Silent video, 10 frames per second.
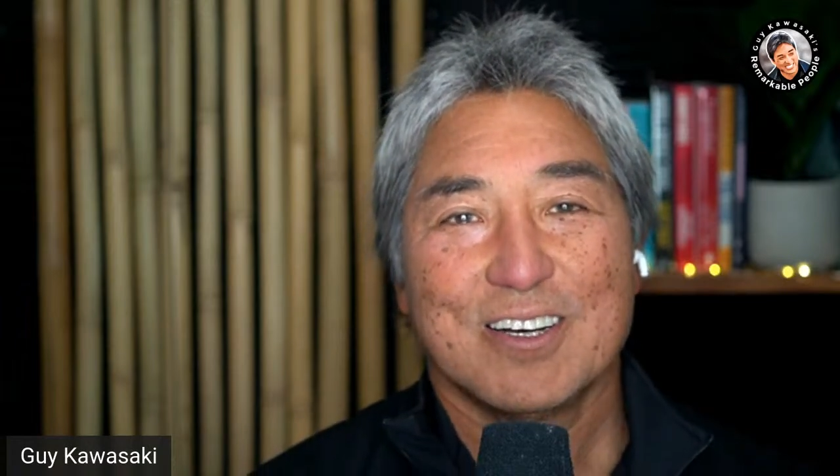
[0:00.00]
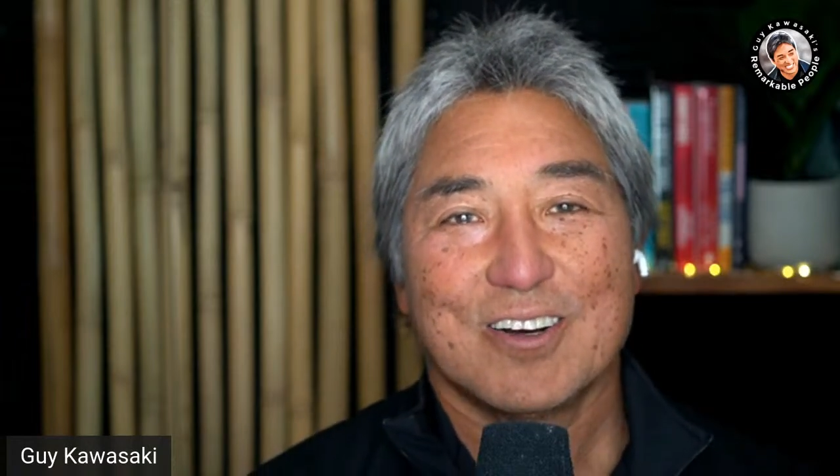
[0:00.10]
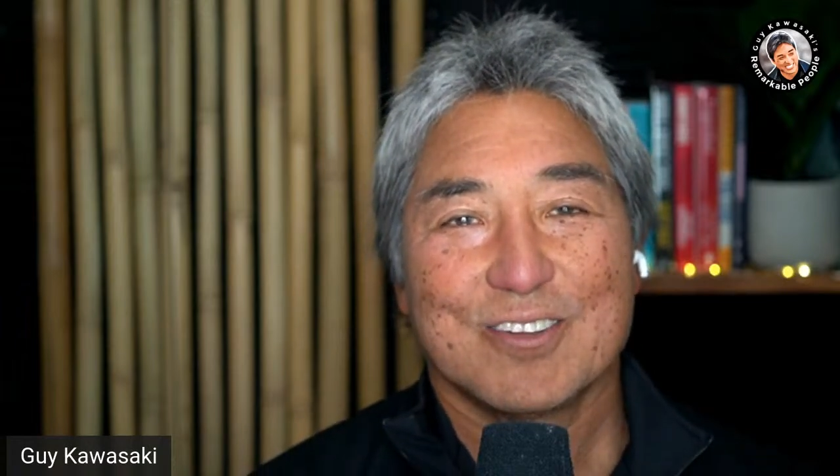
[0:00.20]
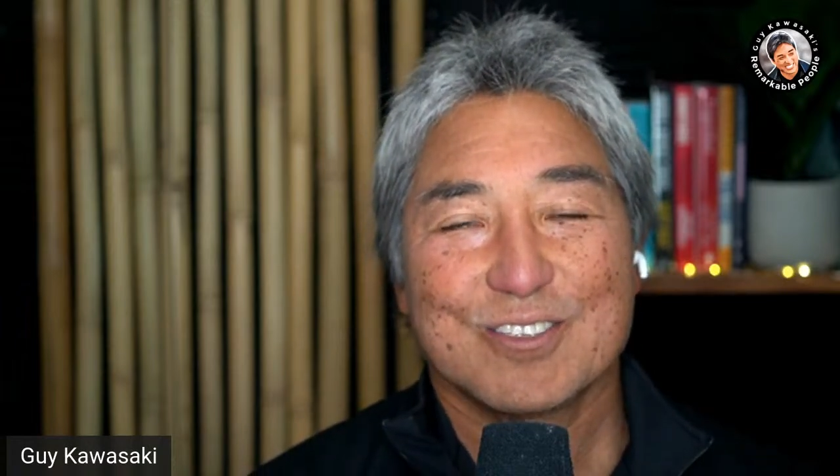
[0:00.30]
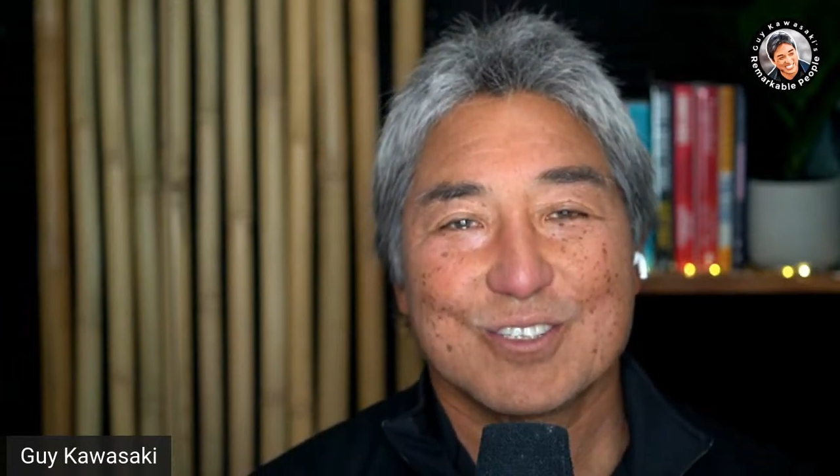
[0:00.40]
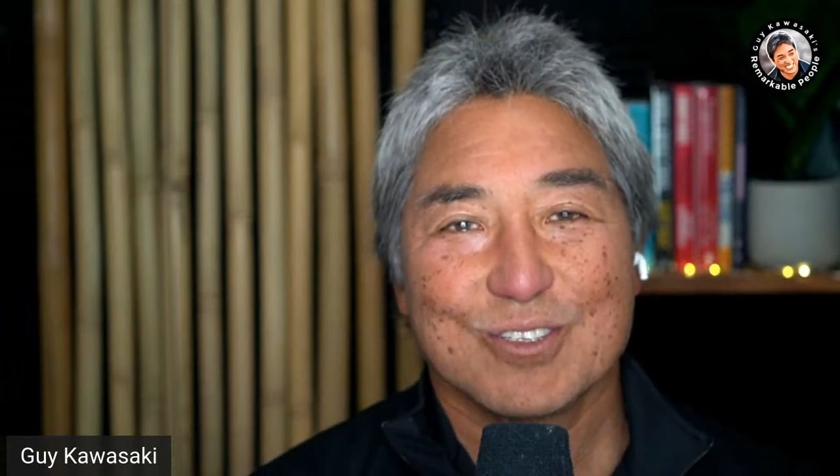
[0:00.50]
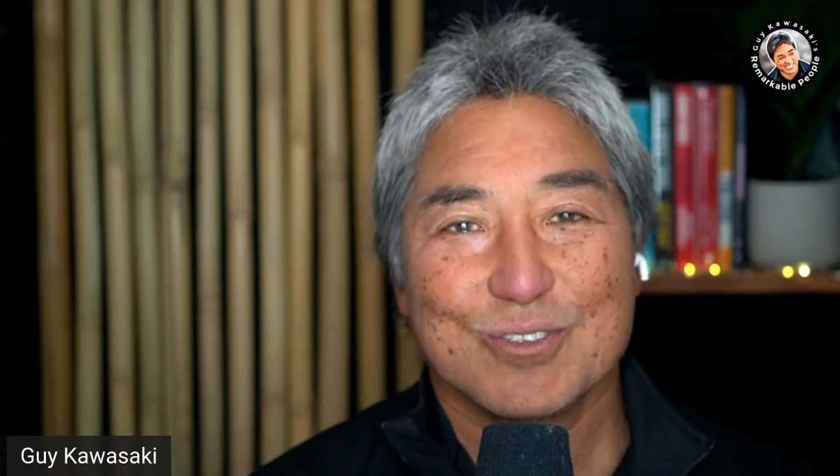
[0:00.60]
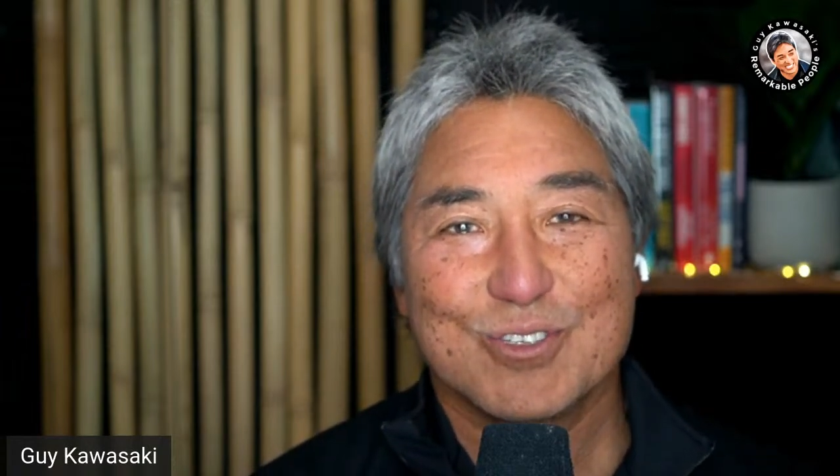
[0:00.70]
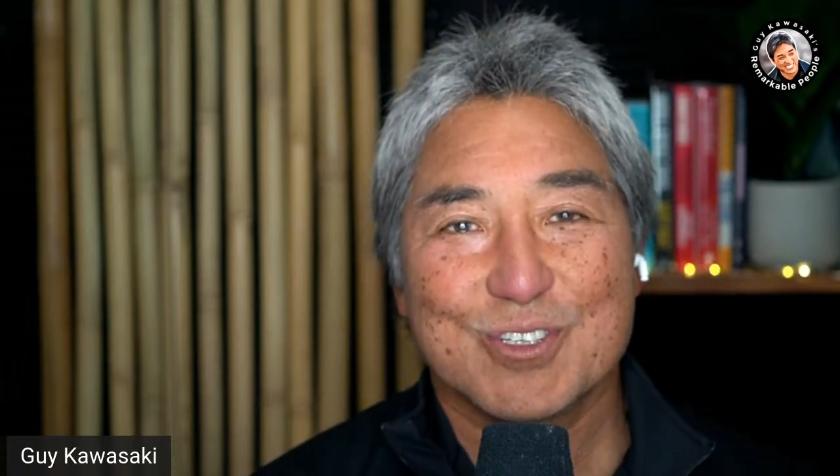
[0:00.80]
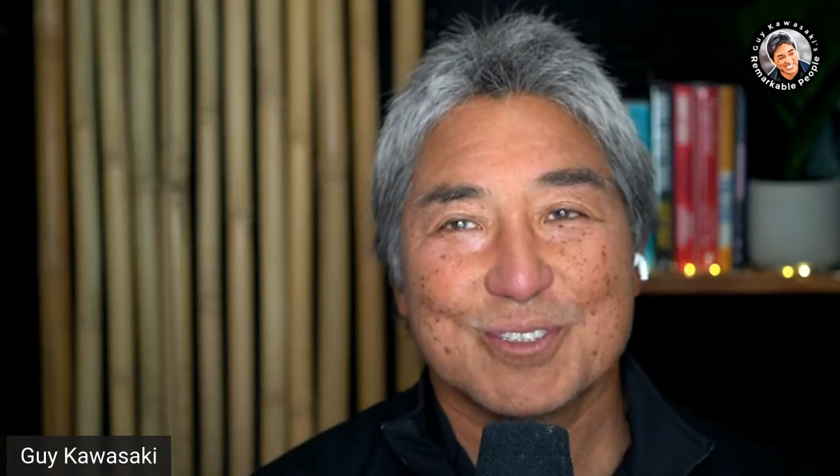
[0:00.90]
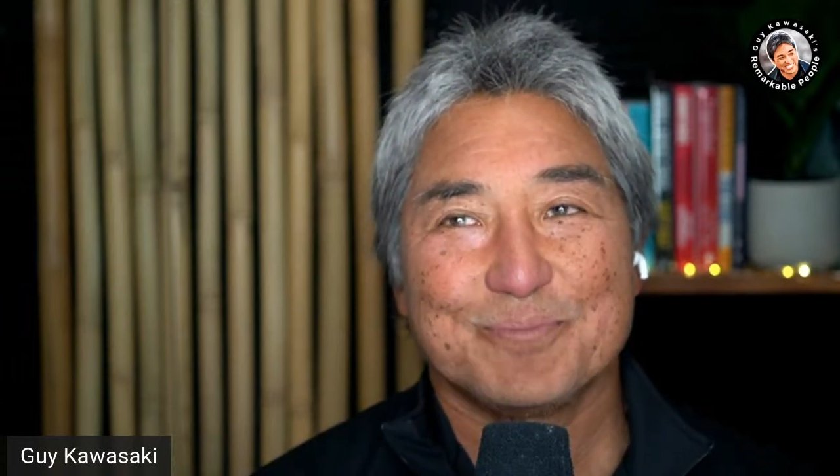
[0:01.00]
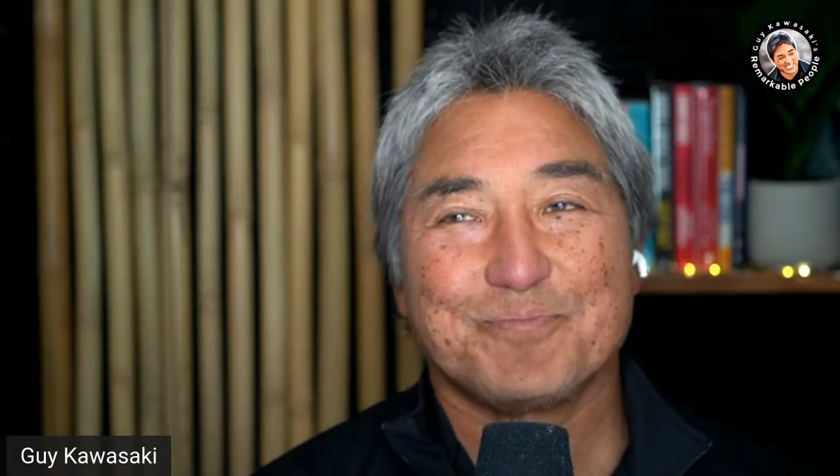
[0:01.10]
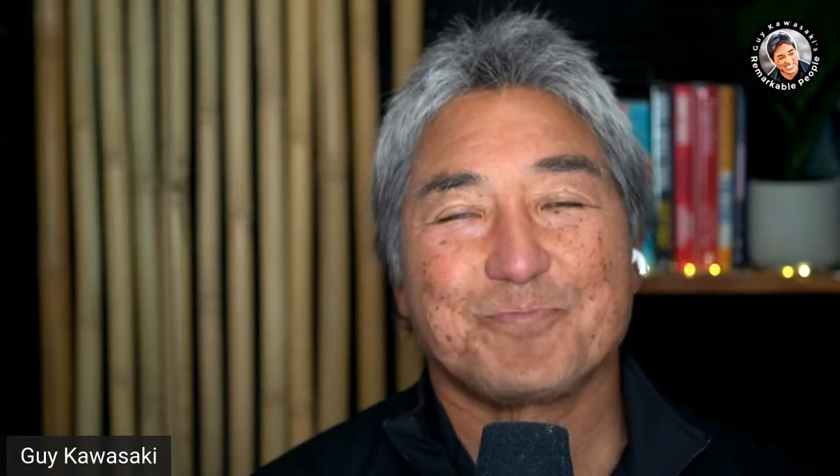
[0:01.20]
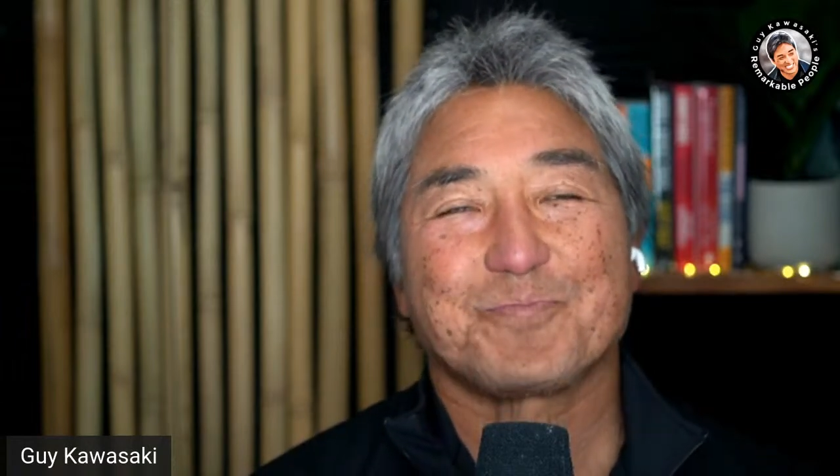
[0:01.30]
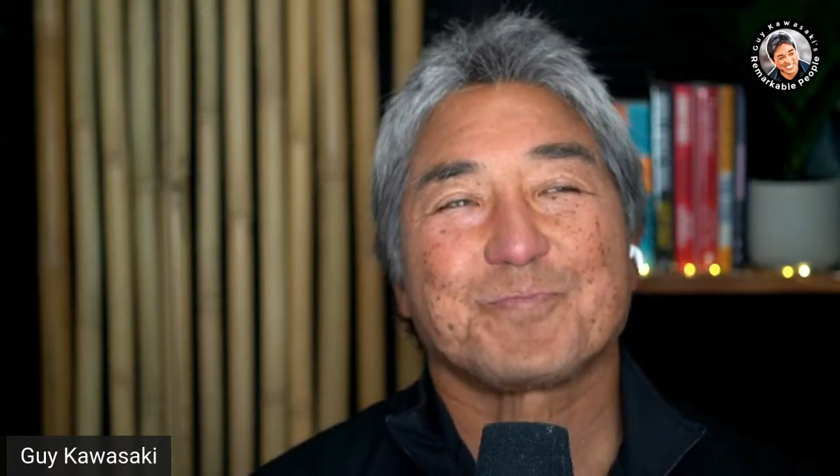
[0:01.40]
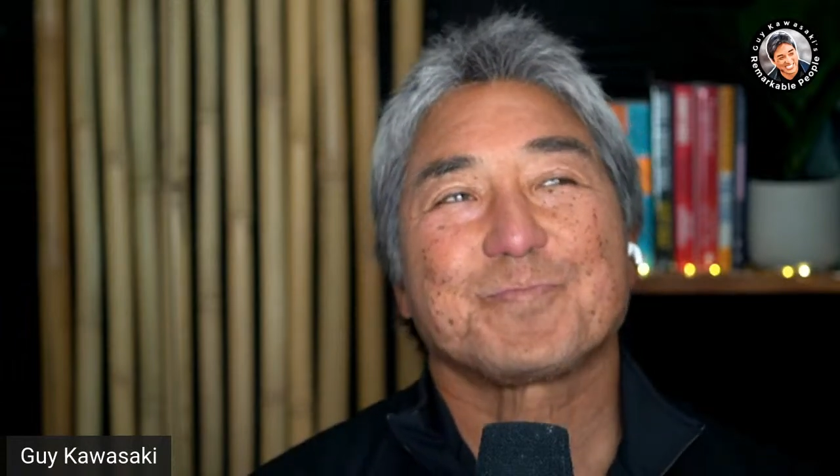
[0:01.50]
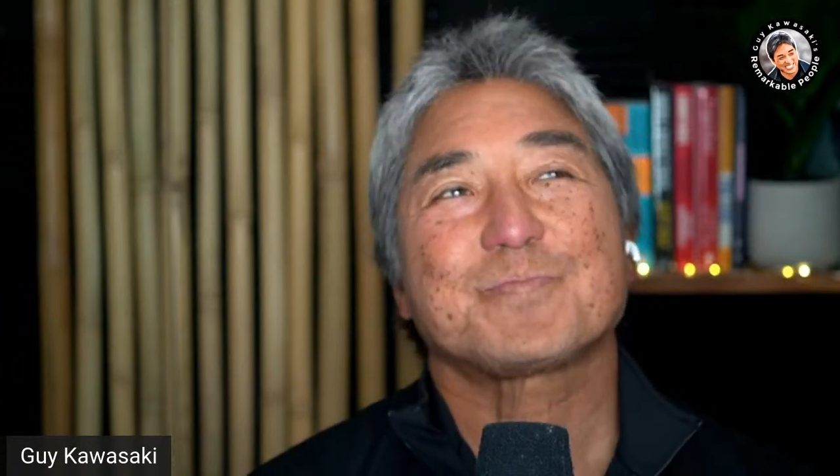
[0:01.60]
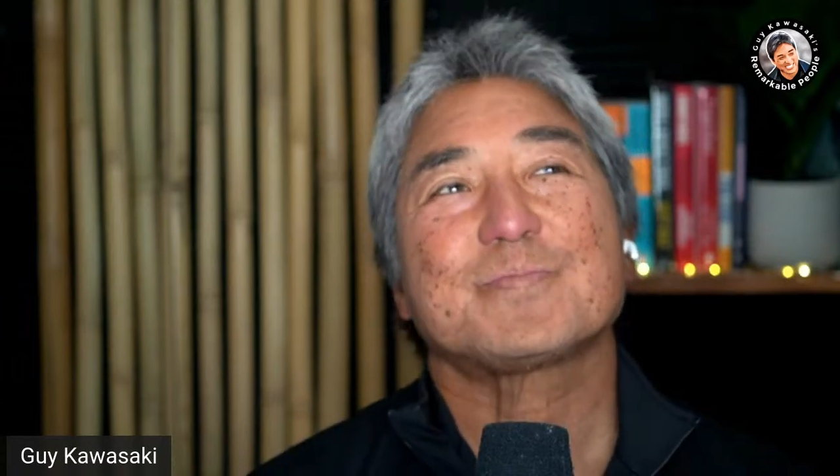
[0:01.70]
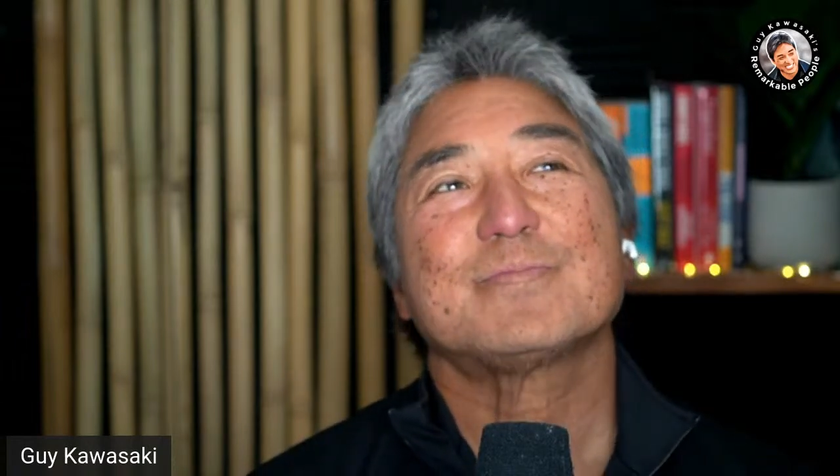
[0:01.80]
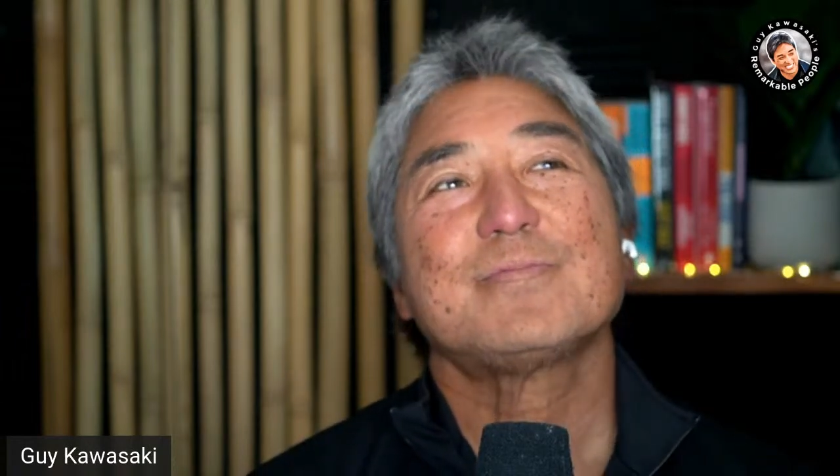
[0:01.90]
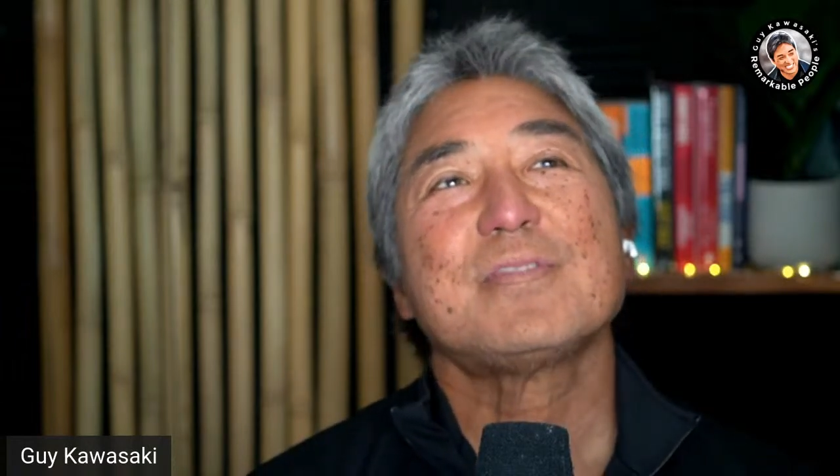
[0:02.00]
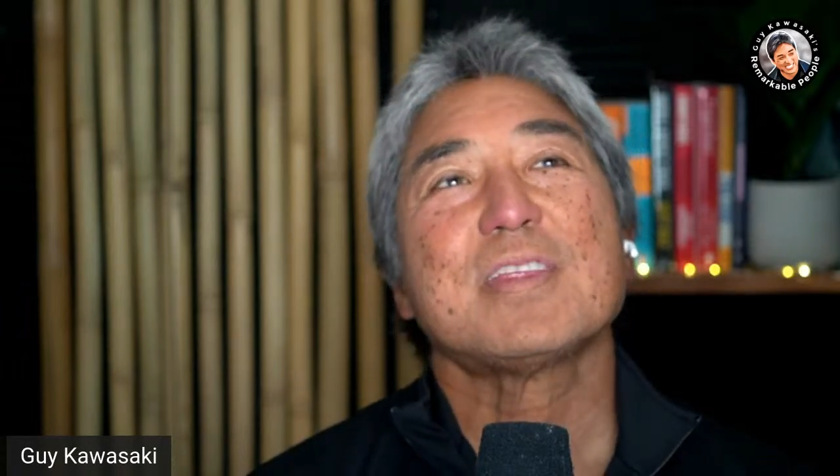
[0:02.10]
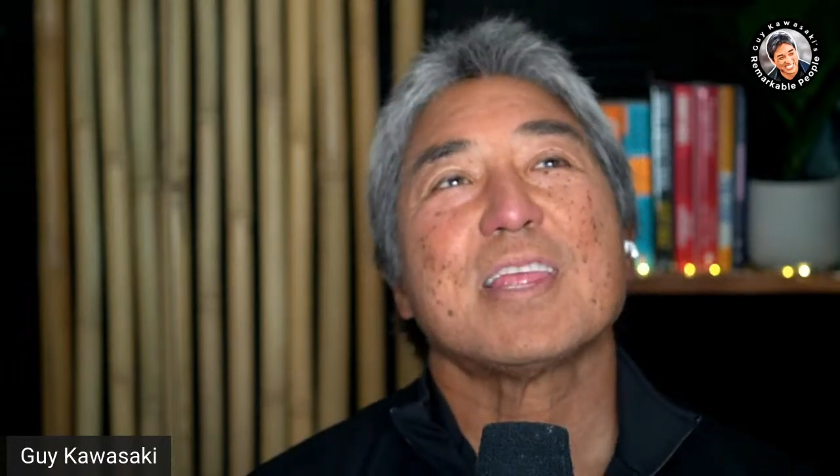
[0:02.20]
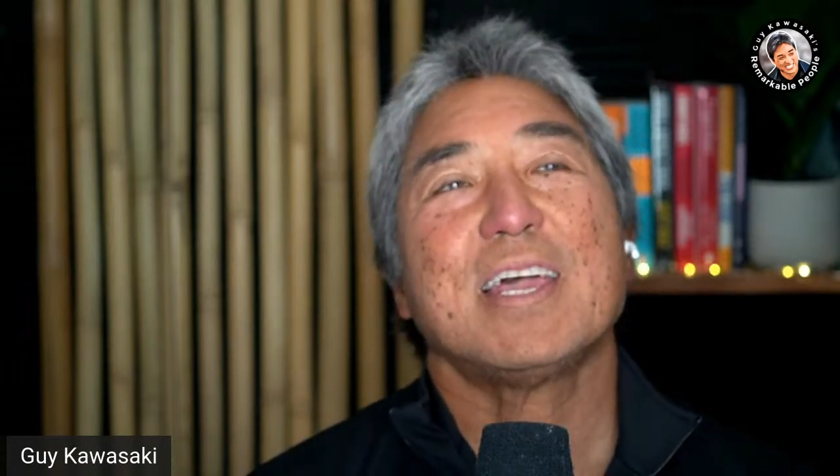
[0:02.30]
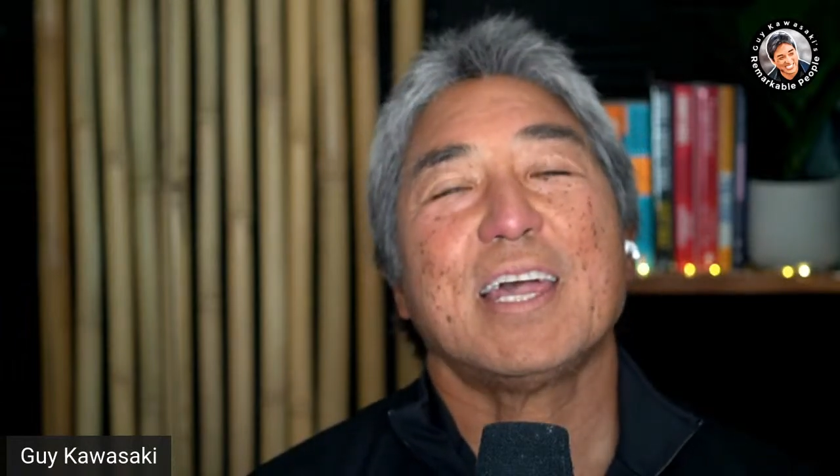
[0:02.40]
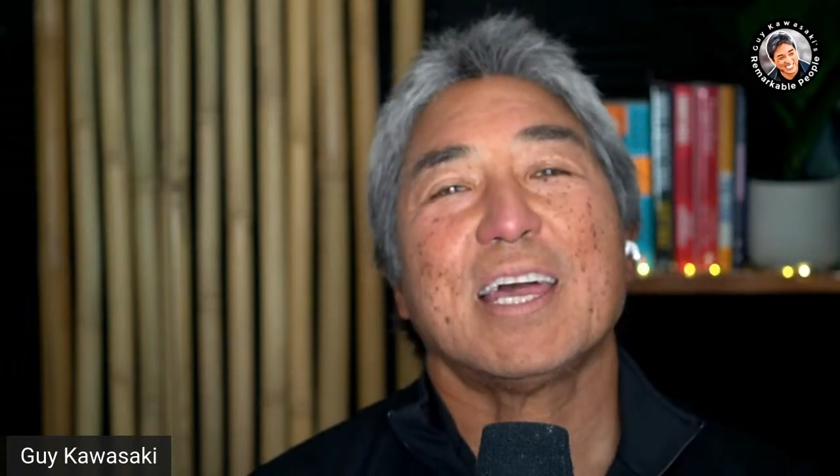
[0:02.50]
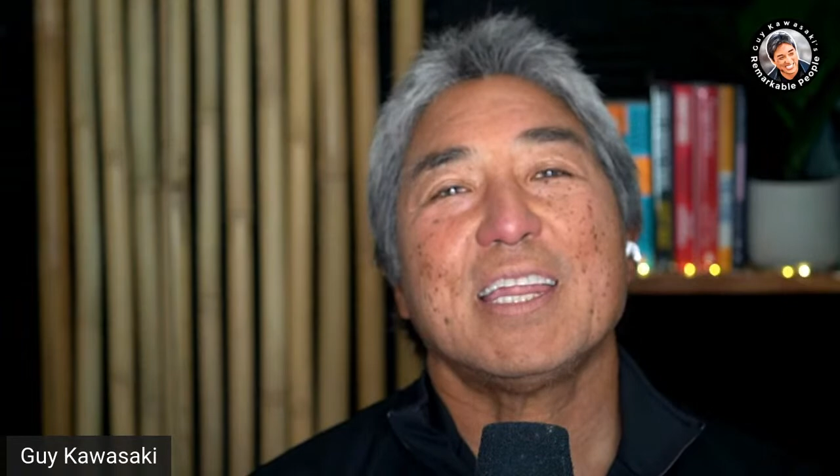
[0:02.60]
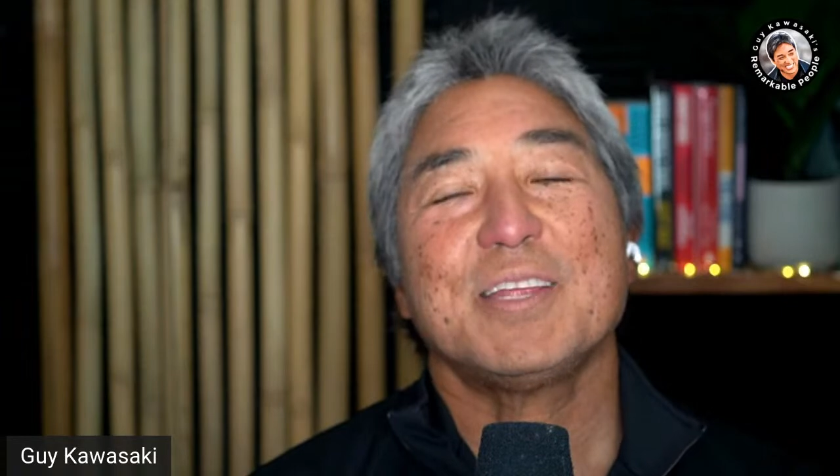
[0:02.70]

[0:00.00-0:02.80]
are the solution, and